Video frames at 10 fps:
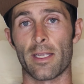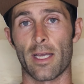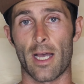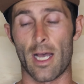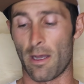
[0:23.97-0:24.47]

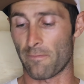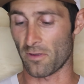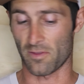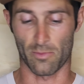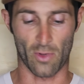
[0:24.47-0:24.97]
I've
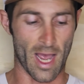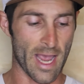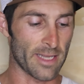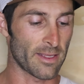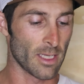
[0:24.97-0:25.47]
got some
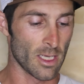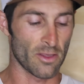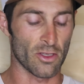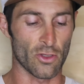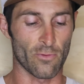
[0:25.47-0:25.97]
Braid,
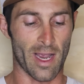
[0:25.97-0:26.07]
the new